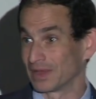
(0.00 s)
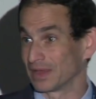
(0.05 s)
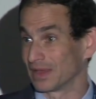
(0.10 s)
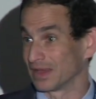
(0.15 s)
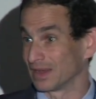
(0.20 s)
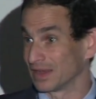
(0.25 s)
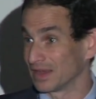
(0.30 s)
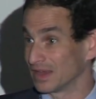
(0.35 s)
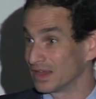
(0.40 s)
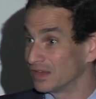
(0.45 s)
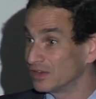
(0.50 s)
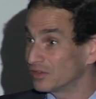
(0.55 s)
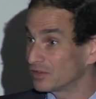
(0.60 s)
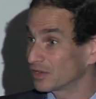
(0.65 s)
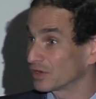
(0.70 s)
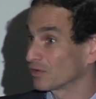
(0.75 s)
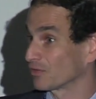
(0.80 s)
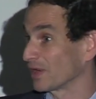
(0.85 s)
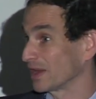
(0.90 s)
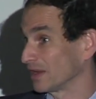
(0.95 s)
in
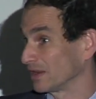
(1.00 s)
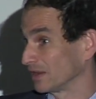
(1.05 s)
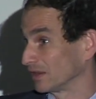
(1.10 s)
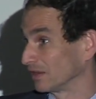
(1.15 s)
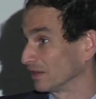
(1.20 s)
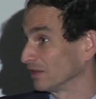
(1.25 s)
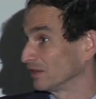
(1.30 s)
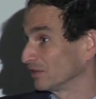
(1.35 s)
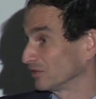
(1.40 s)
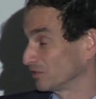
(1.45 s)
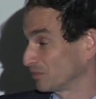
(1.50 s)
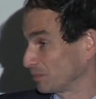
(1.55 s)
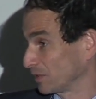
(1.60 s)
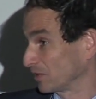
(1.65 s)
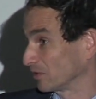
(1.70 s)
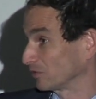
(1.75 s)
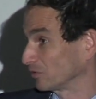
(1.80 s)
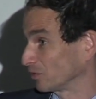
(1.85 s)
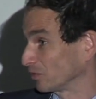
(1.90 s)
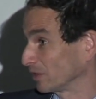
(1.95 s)
integrating
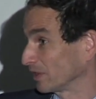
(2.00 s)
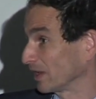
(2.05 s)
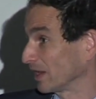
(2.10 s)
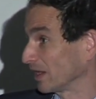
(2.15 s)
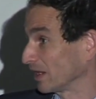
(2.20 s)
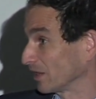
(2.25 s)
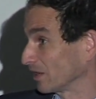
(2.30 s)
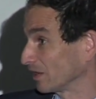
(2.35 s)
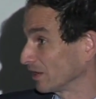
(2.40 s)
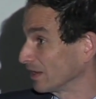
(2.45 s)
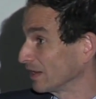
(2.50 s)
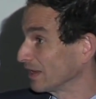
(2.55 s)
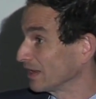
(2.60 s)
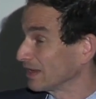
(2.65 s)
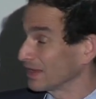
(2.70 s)
spiritual care